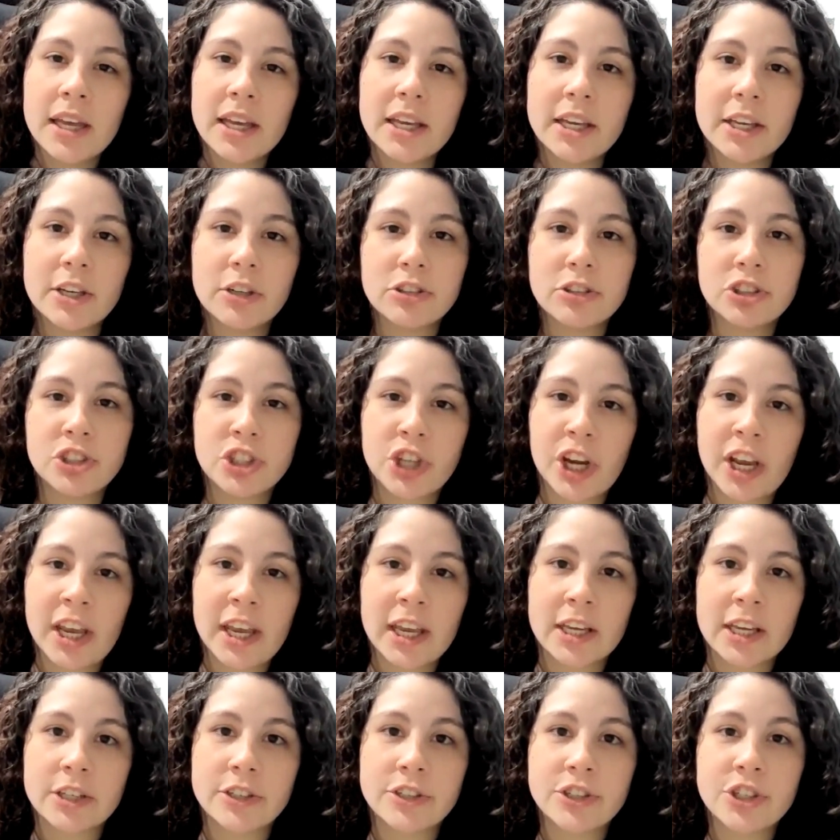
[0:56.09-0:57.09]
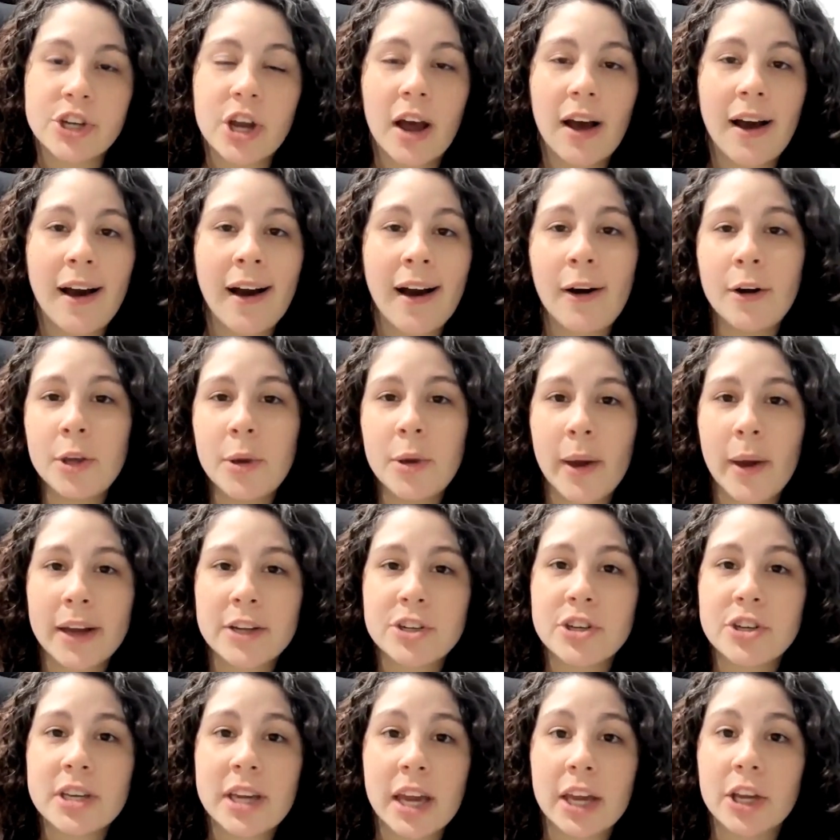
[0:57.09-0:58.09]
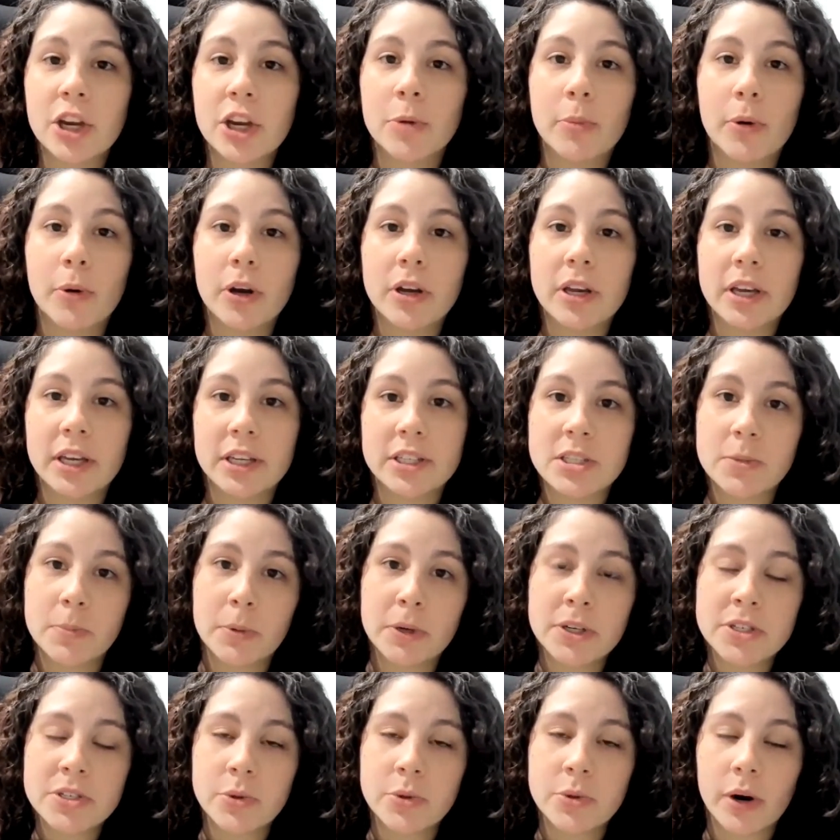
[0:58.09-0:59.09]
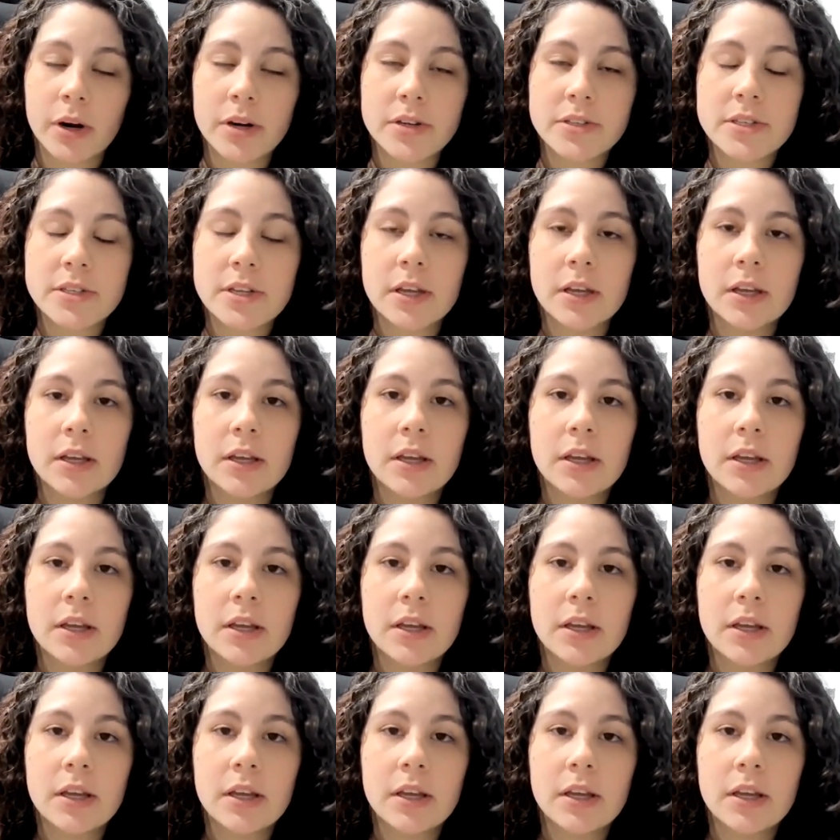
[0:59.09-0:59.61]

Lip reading: it'll change how you actually get your book into bookstores.